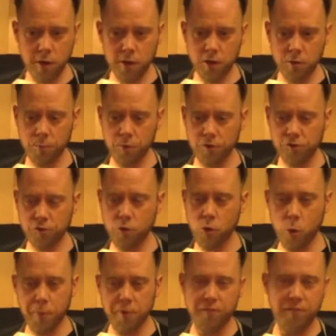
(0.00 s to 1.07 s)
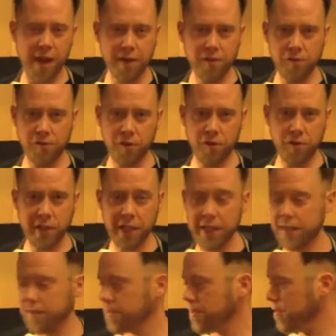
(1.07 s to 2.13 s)
commercial corporate factors that are
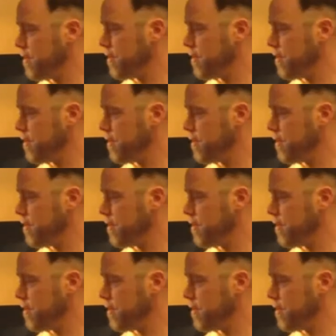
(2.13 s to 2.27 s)
leading to the